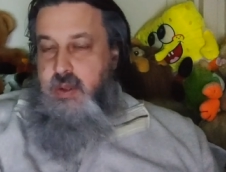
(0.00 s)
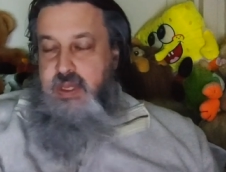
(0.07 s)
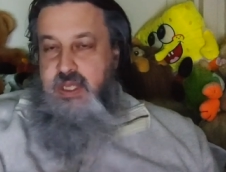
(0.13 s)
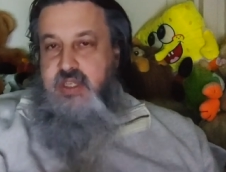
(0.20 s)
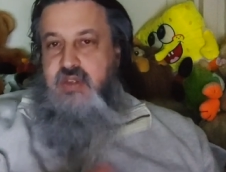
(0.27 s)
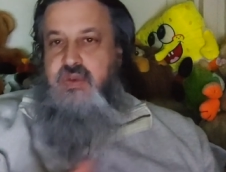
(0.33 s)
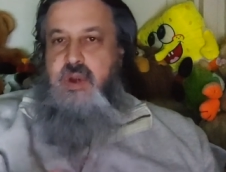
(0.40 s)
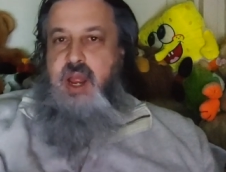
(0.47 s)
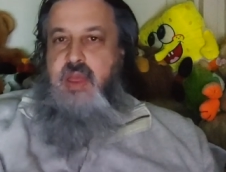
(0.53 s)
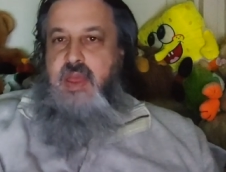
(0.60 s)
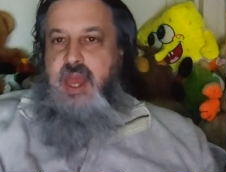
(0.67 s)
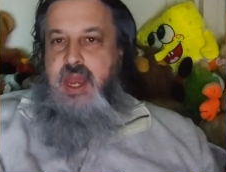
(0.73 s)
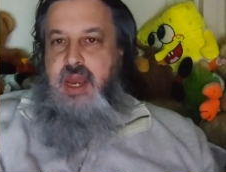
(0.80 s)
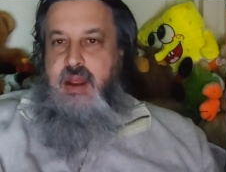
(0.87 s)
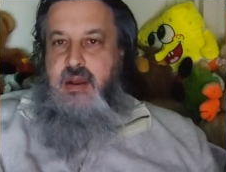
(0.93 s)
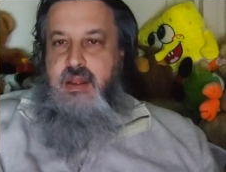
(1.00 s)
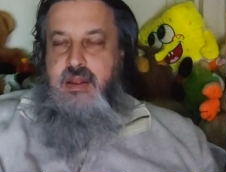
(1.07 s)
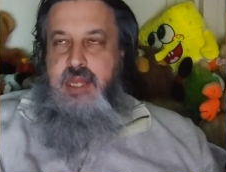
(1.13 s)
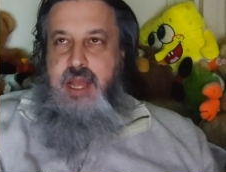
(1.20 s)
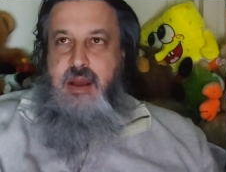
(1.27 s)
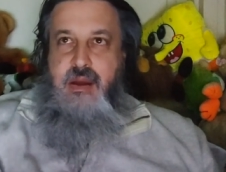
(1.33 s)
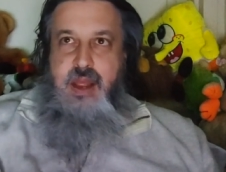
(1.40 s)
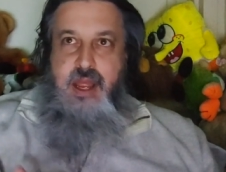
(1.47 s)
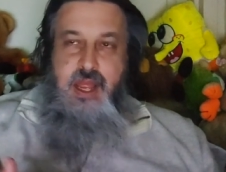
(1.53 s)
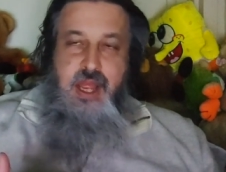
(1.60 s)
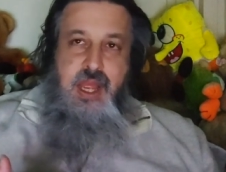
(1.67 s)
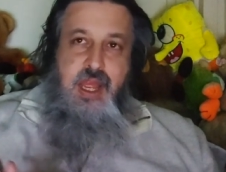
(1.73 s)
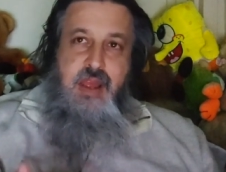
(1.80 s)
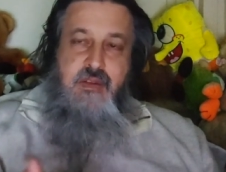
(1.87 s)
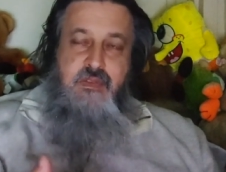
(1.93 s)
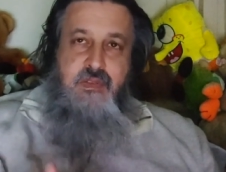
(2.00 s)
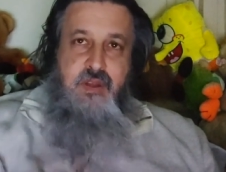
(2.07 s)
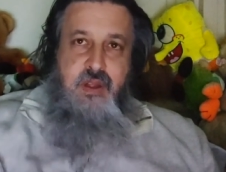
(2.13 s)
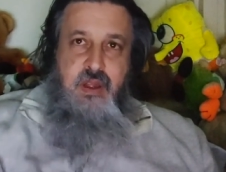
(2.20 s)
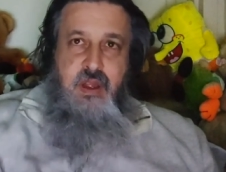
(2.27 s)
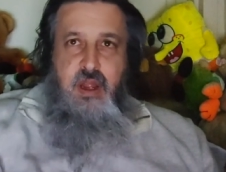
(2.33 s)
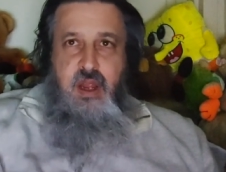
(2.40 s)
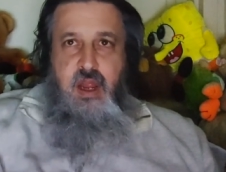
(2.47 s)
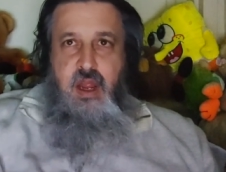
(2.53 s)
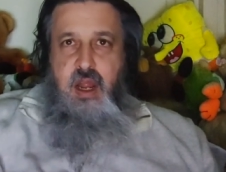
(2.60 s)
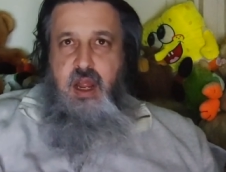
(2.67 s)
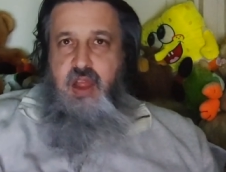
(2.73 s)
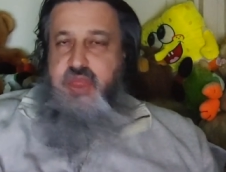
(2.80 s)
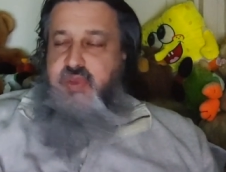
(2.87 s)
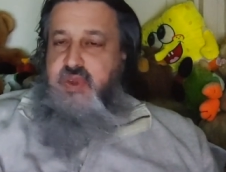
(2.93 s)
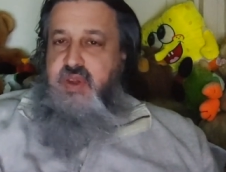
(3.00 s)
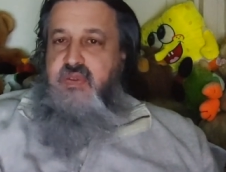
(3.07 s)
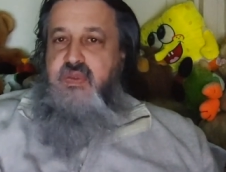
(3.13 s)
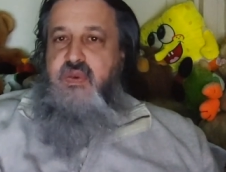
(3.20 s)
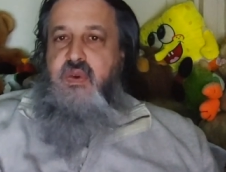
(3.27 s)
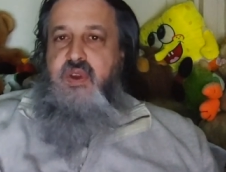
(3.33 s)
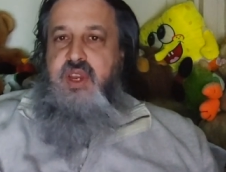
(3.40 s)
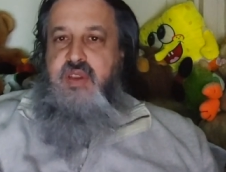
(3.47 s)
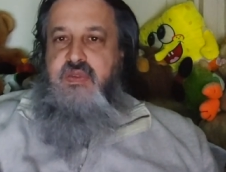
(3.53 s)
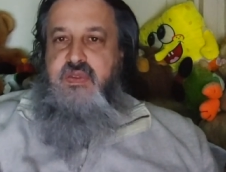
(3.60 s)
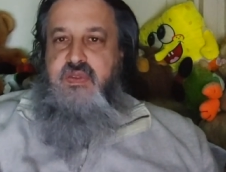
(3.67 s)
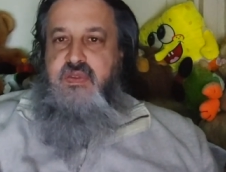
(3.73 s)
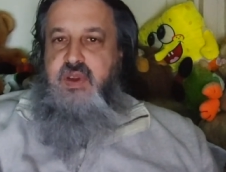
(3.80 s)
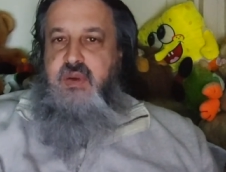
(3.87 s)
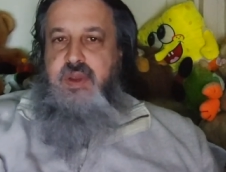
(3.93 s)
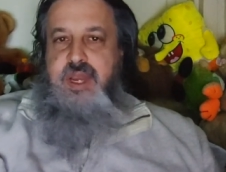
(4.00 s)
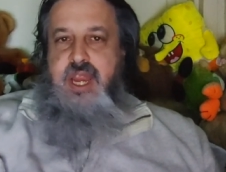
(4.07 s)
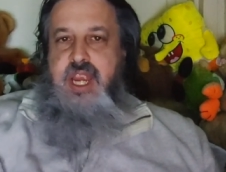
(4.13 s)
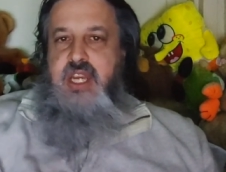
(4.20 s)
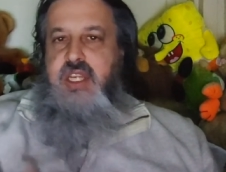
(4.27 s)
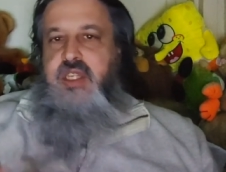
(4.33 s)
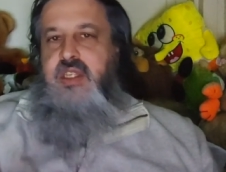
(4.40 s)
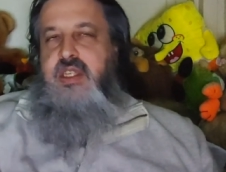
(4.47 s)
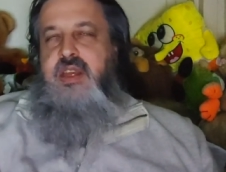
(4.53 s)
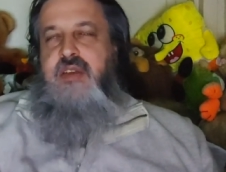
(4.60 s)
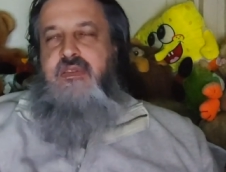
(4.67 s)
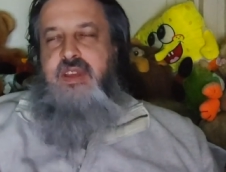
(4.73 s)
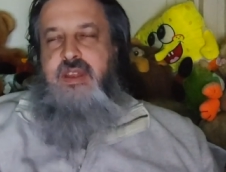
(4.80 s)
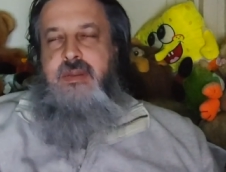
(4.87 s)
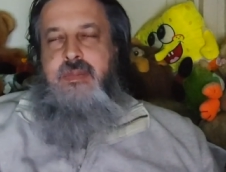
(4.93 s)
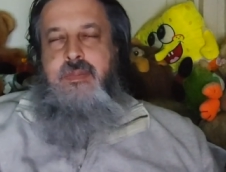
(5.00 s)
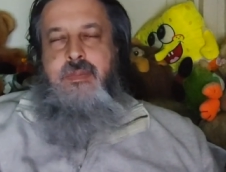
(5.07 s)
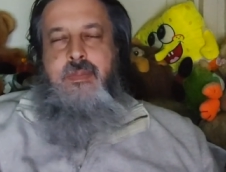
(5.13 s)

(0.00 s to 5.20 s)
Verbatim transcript: well, let's try that out. And now I have uh, three or four different variations of it.